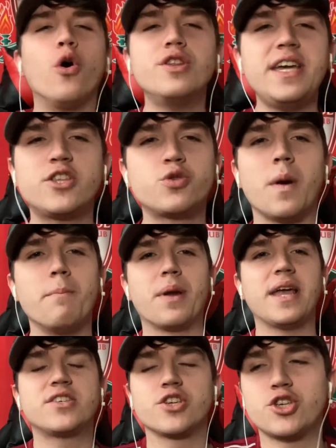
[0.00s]
need to
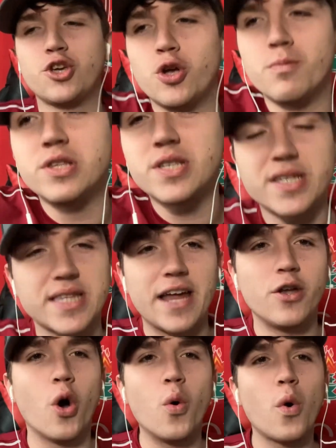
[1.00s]
embrace as humans is
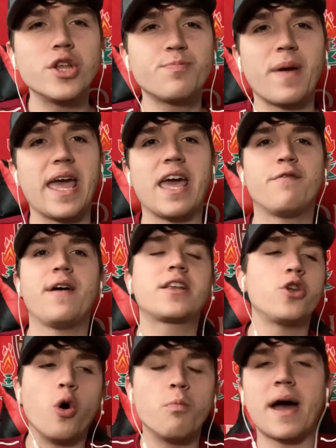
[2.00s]
that no one's perfect.
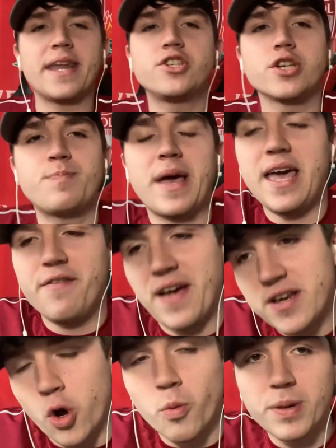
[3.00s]
No manager's
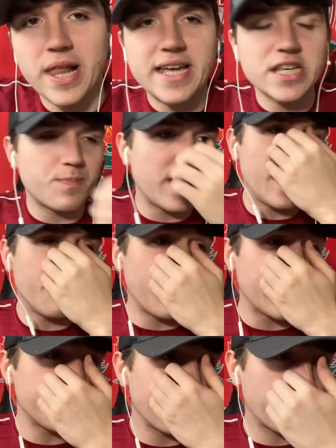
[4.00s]
perfect. No player's
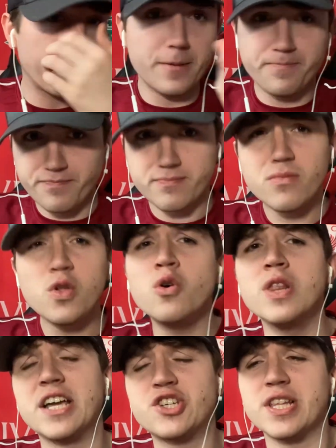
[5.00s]
perfect
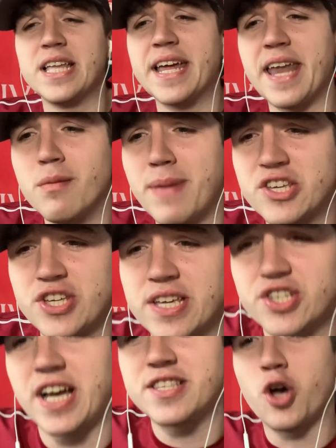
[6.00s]
unless you're Lionel Messi and
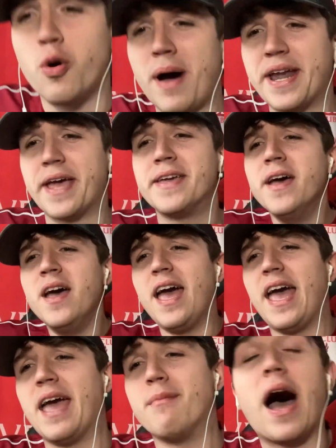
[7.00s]
Sadio Mane.
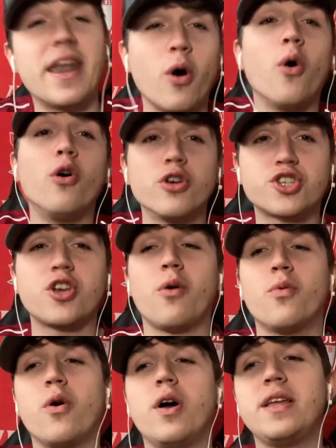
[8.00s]
Um, and
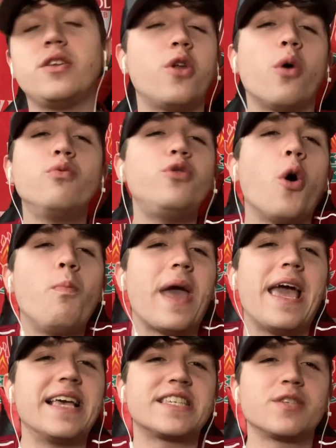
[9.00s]
also, uh, no no
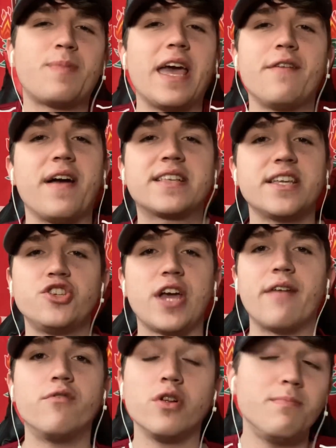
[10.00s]
person's perfect in
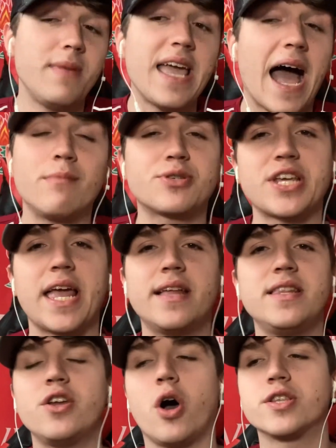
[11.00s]
general. Me, I'm
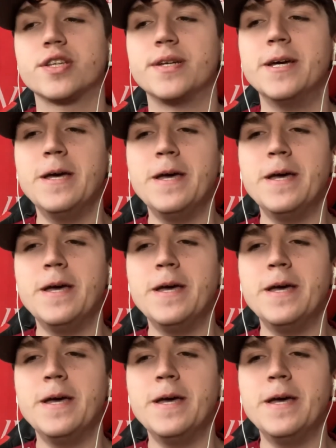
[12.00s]
certainly not, and um,